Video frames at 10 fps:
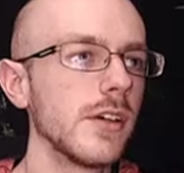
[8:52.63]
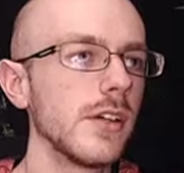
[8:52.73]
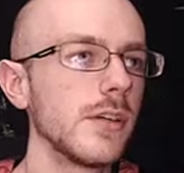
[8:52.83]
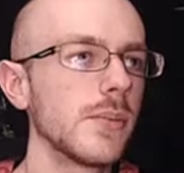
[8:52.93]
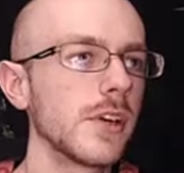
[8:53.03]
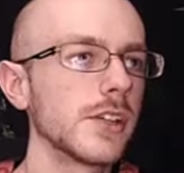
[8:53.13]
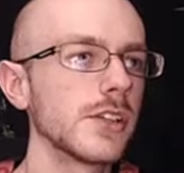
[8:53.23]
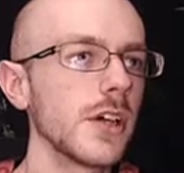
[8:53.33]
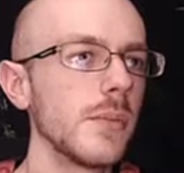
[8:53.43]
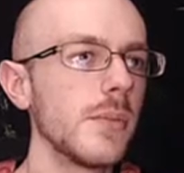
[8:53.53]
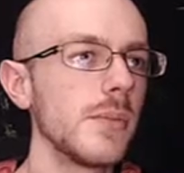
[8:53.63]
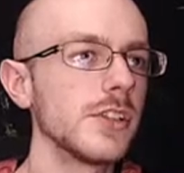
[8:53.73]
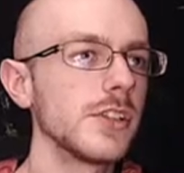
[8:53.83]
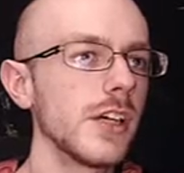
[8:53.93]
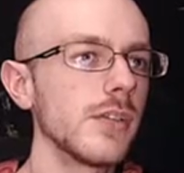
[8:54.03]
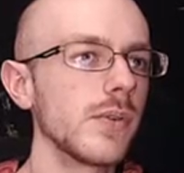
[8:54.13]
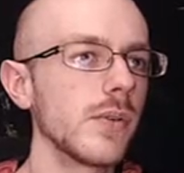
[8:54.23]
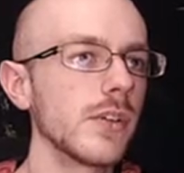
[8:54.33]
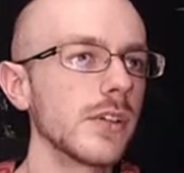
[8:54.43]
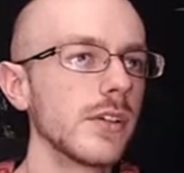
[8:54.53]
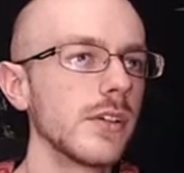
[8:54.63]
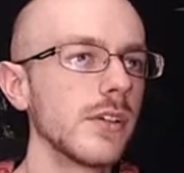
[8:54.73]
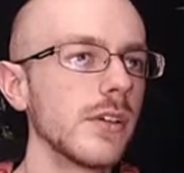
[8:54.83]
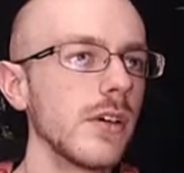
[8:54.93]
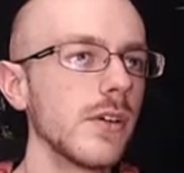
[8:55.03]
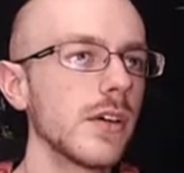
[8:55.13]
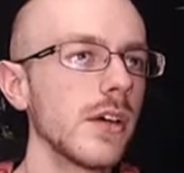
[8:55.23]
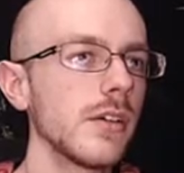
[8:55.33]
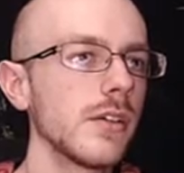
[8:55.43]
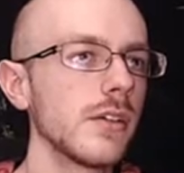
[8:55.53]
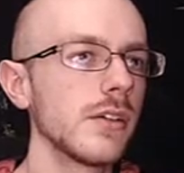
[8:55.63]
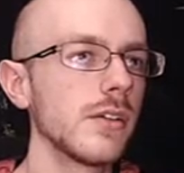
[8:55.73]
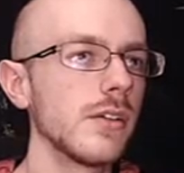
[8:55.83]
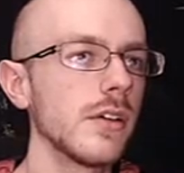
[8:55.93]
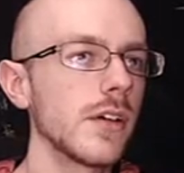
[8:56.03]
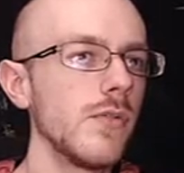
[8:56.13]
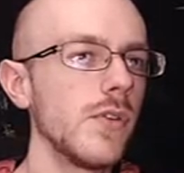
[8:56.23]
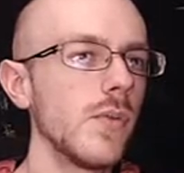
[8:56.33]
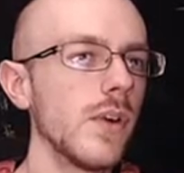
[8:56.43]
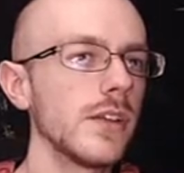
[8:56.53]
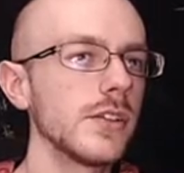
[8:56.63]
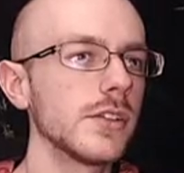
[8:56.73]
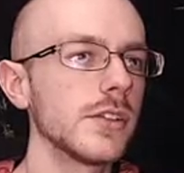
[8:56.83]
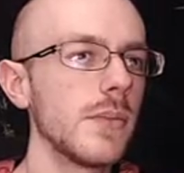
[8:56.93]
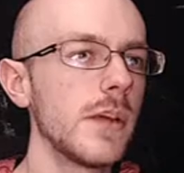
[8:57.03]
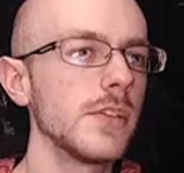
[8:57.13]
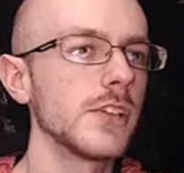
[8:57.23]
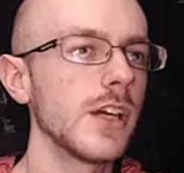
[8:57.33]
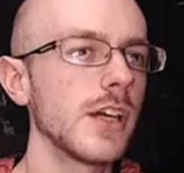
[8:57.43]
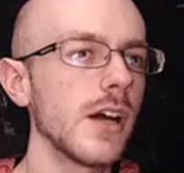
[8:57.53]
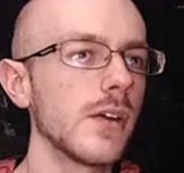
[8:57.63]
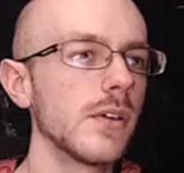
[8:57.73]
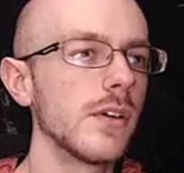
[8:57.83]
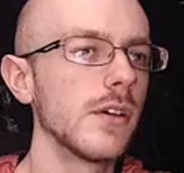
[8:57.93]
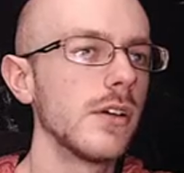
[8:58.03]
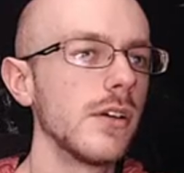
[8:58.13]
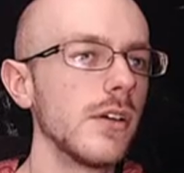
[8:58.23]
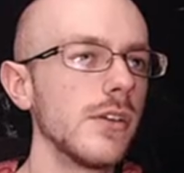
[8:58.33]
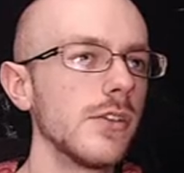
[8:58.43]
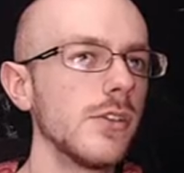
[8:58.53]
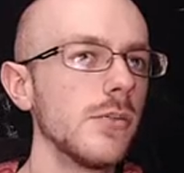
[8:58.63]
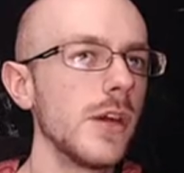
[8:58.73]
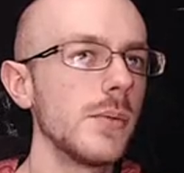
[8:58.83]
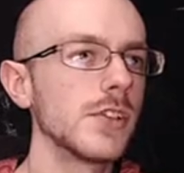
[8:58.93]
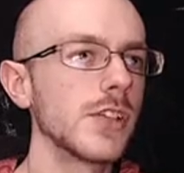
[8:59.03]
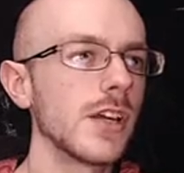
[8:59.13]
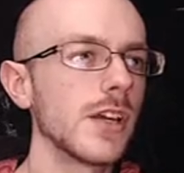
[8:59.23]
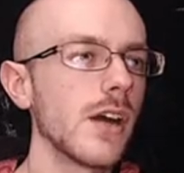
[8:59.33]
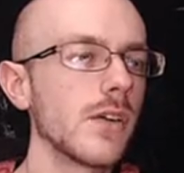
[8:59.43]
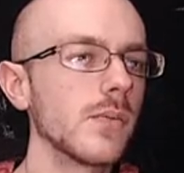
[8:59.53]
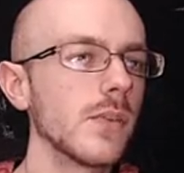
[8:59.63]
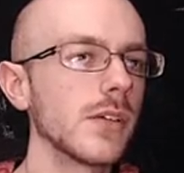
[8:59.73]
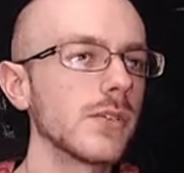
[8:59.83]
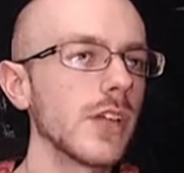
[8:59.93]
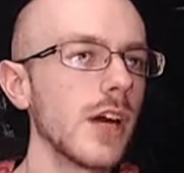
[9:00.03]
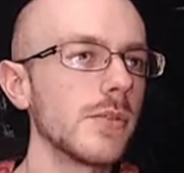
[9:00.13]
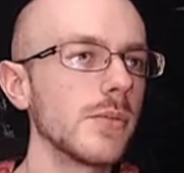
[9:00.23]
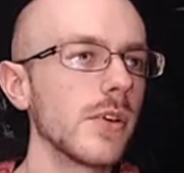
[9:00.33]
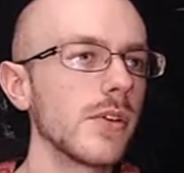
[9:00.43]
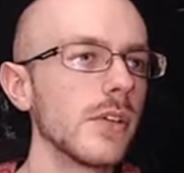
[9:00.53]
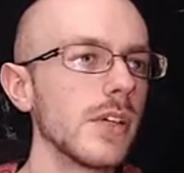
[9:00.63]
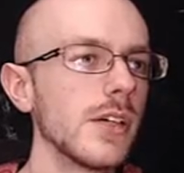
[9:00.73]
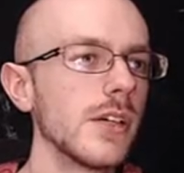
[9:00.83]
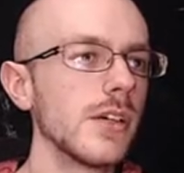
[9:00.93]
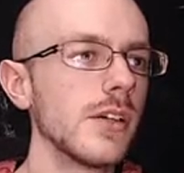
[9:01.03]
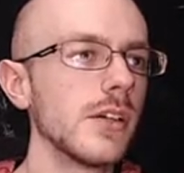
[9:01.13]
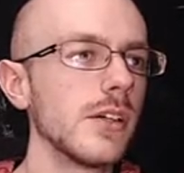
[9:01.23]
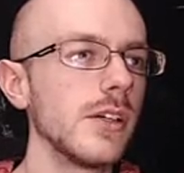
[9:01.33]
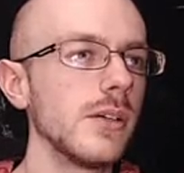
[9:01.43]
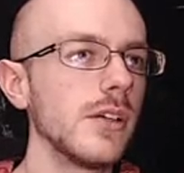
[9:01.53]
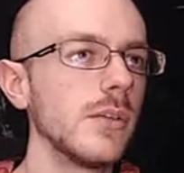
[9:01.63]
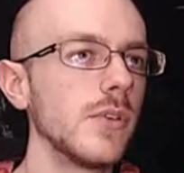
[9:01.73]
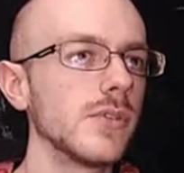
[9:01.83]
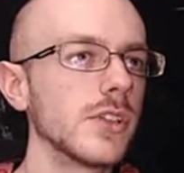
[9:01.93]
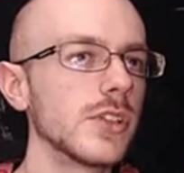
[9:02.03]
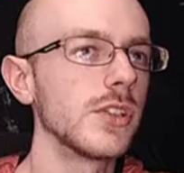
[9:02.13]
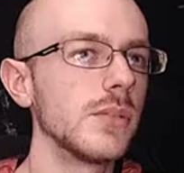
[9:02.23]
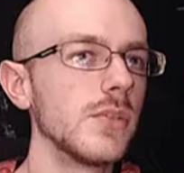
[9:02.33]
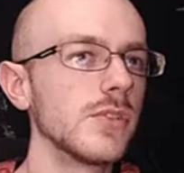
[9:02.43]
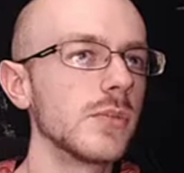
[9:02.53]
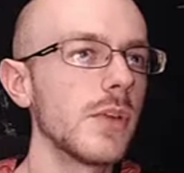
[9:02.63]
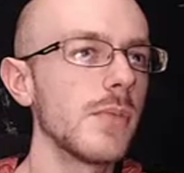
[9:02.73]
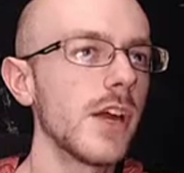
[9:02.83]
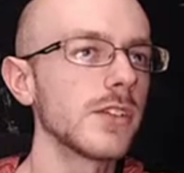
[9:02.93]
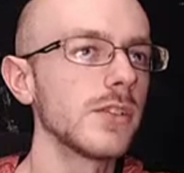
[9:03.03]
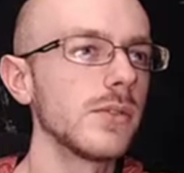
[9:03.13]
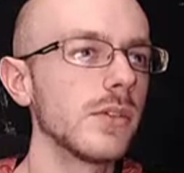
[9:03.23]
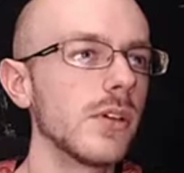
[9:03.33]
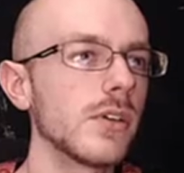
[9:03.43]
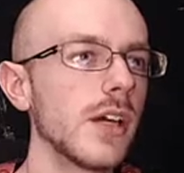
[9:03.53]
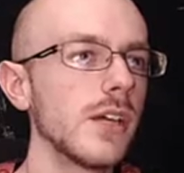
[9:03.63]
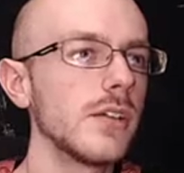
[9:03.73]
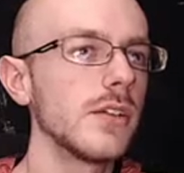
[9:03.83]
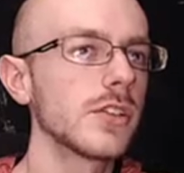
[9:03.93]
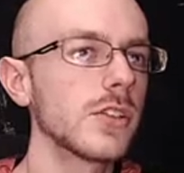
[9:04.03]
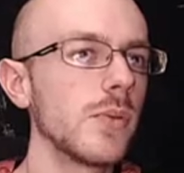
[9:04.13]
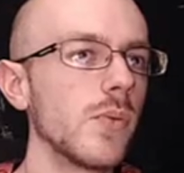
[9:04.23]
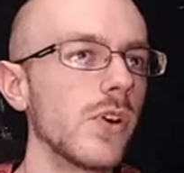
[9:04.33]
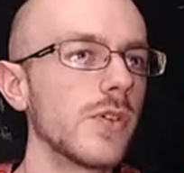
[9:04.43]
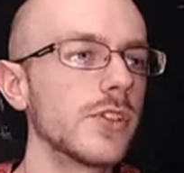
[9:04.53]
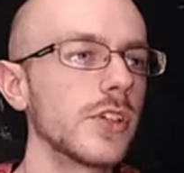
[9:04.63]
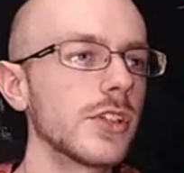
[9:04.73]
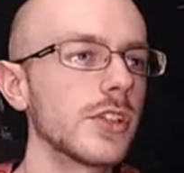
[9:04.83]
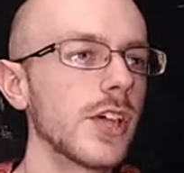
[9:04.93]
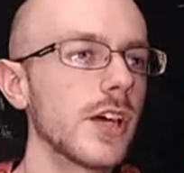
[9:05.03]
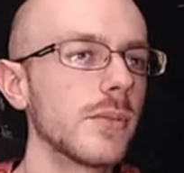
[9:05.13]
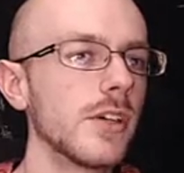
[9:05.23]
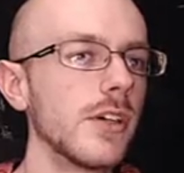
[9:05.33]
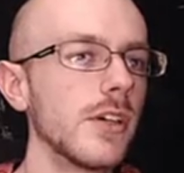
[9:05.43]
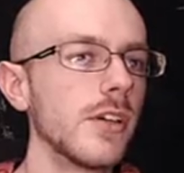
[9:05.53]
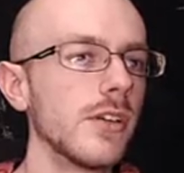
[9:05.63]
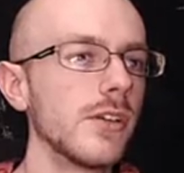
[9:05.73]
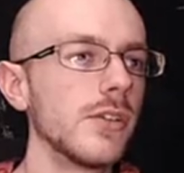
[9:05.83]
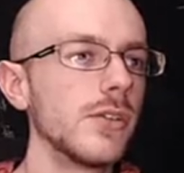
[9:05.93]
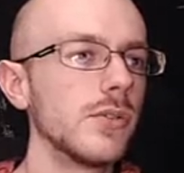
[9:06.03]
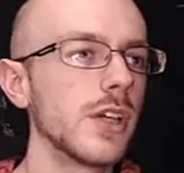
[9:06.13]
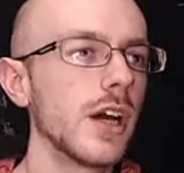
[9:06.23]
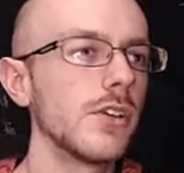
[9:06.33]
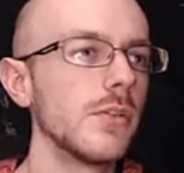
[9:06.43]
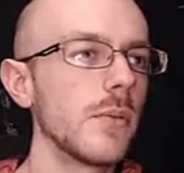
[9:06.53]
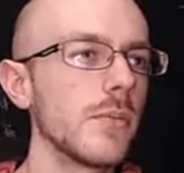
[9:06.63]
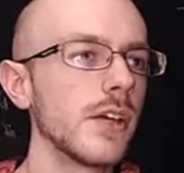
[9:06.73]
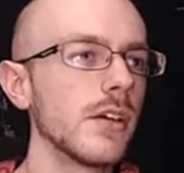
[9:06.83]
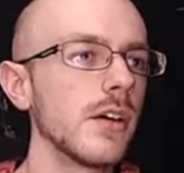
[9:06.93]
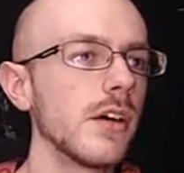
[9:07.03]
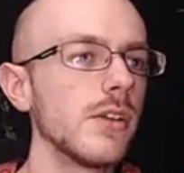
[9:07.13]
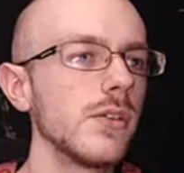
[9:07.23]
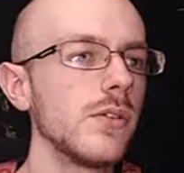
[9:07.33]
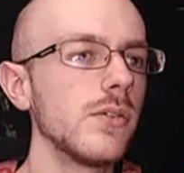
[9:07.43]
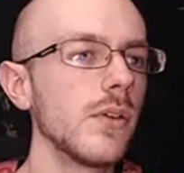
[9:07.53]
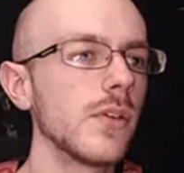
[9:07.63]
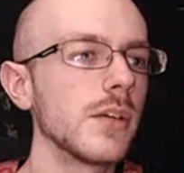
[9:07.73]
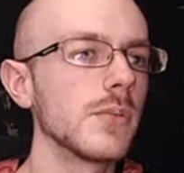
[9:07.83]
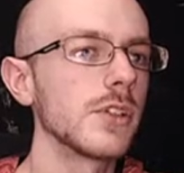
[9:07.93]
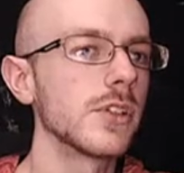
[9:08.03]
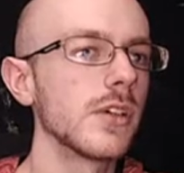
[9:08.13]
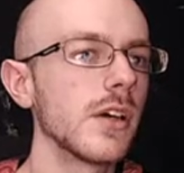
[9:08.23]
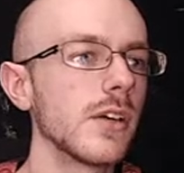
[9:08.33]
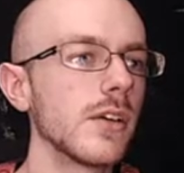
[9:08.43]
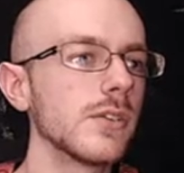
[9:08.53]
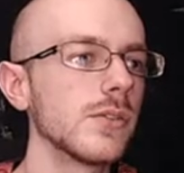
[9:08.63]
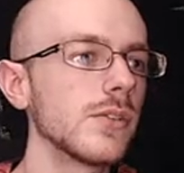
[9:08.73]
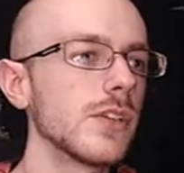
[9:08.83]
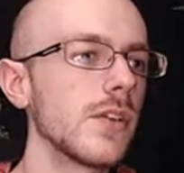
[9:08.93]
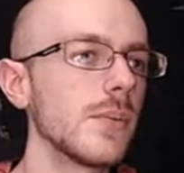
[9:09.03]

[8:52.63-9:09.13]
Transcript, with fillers: He brings a baby snake forward. Okay. Look, if you want to baby snake out, you baby snake out. We ain't gonna stop you, bro. He he moves he moves his man back too. Okay, it's gonna be war of attrition time. Do what you gotta do, my man. Uh, you do no damage at all. two oh seven.